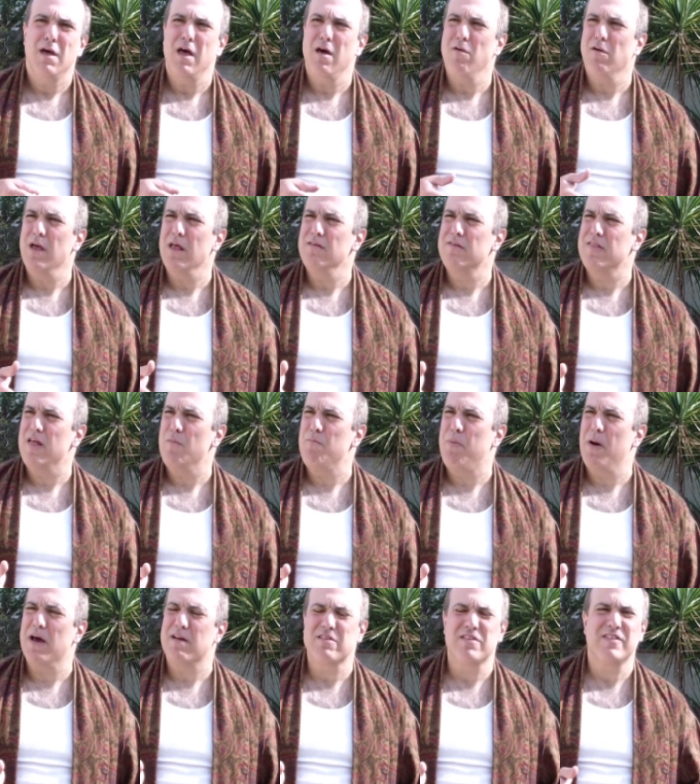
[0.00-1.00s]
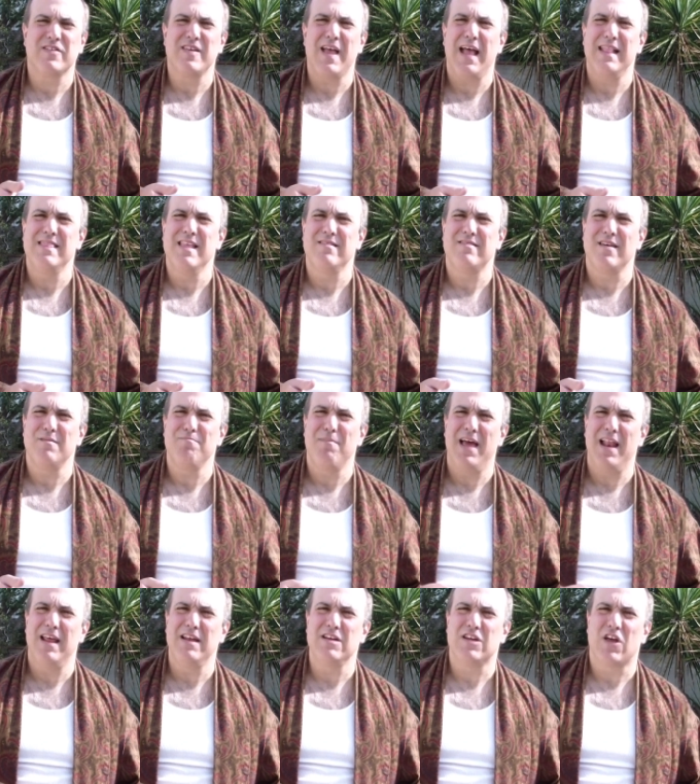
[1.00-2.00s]
How canst thou part sadness and
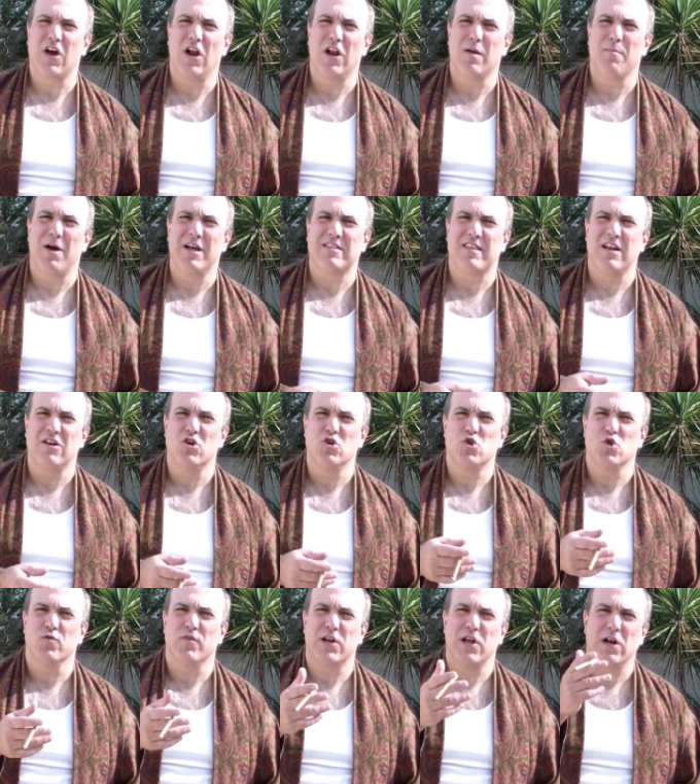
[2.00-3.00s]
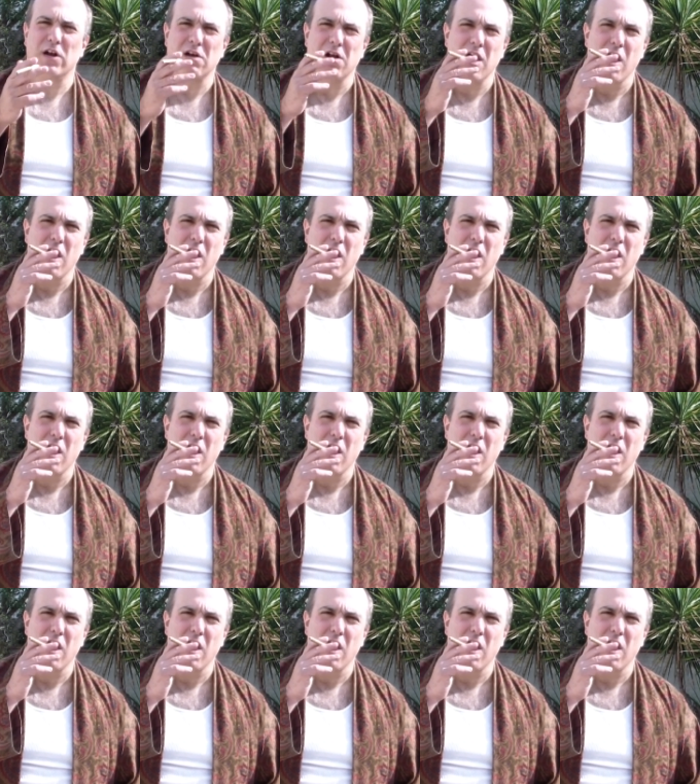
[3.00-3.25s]
melancholy, my tender juvenile?